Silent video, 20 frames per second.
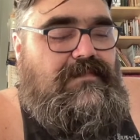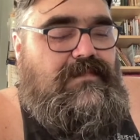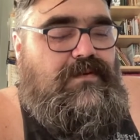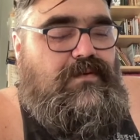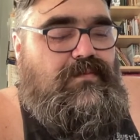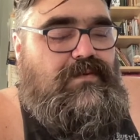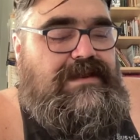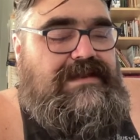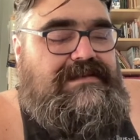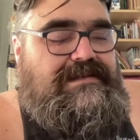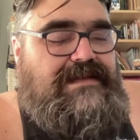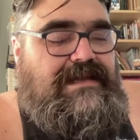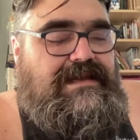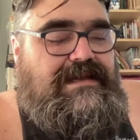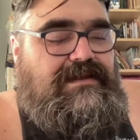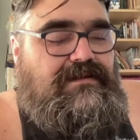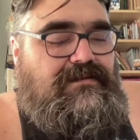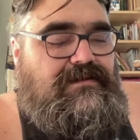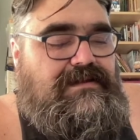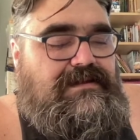
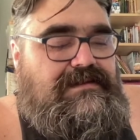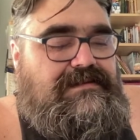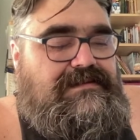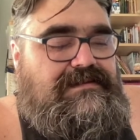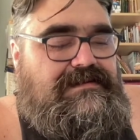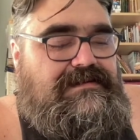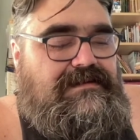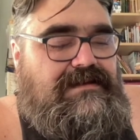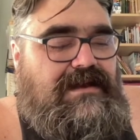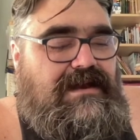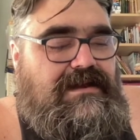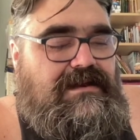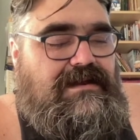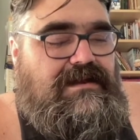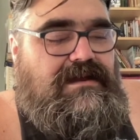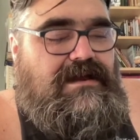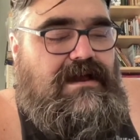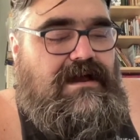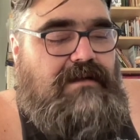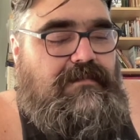ridiculous, kind of
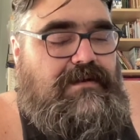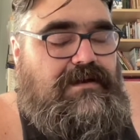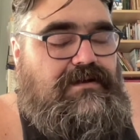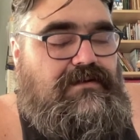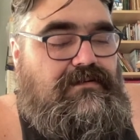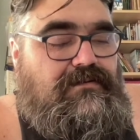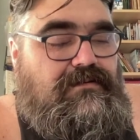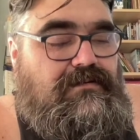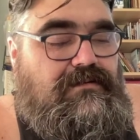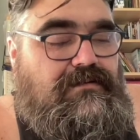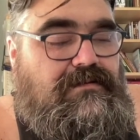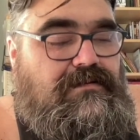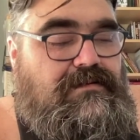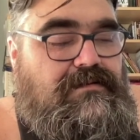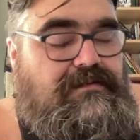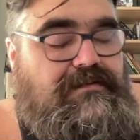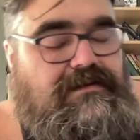comical